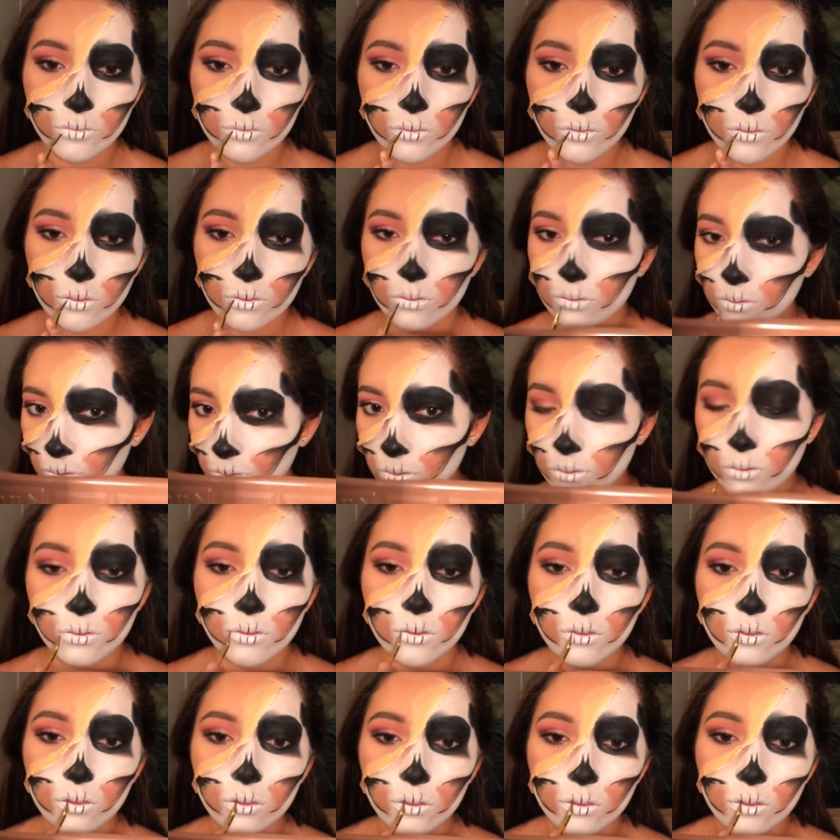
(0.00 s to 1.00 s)
kind of
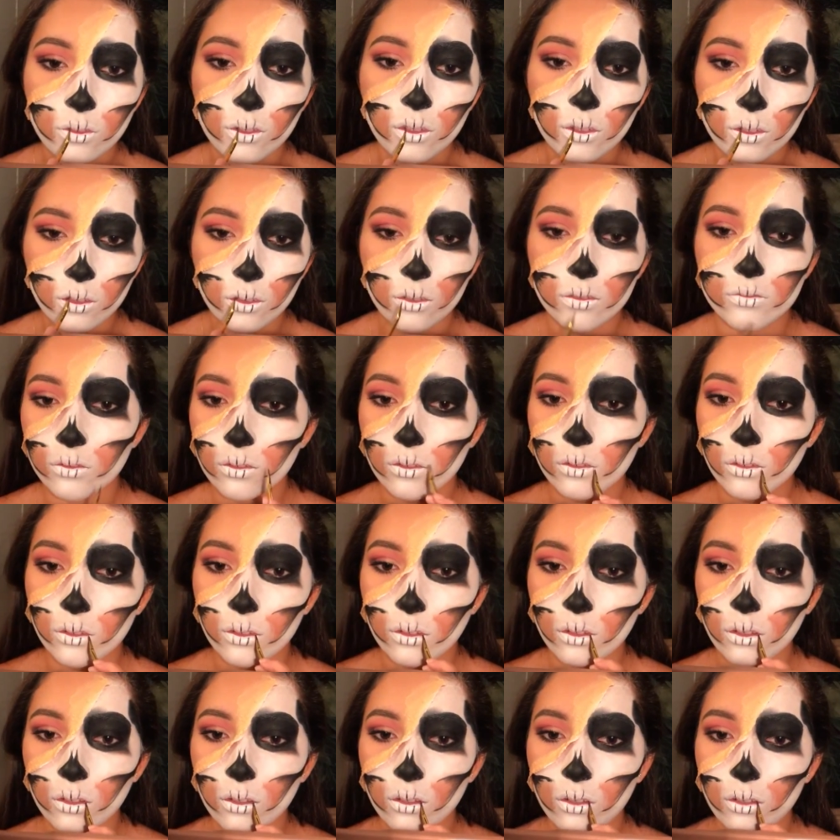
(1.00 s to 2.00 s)
where my
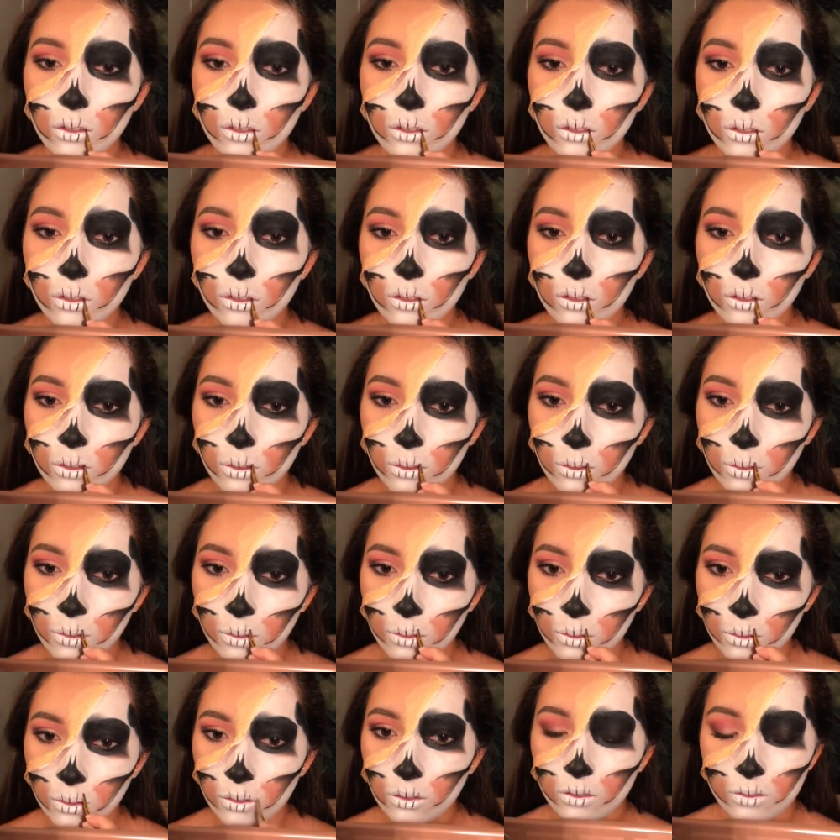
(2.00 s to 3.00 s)
actual teeth
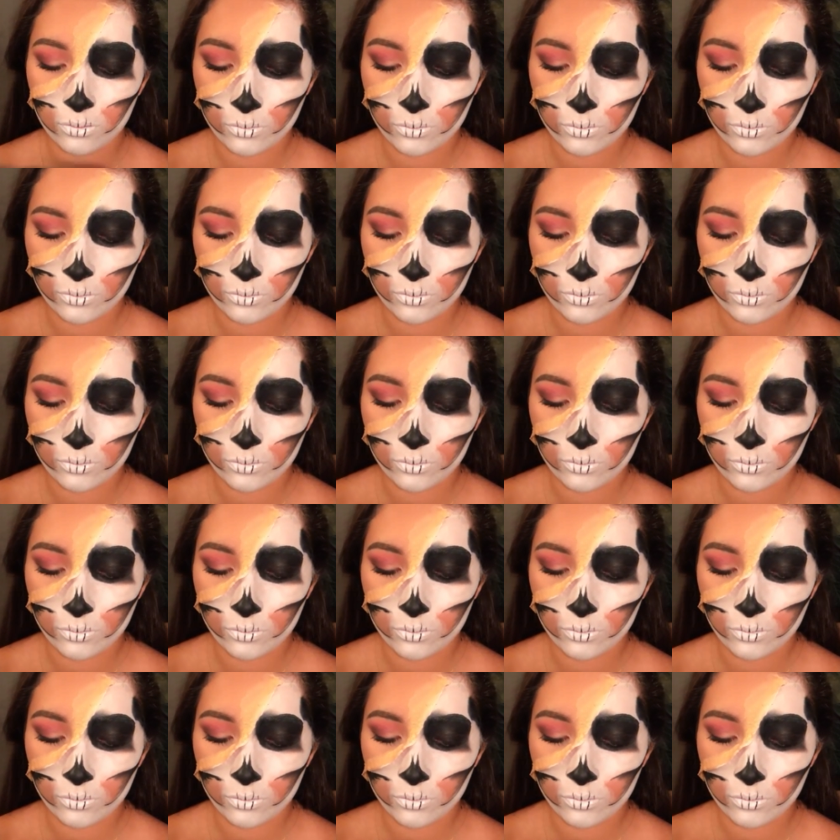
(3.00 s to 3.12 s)
are.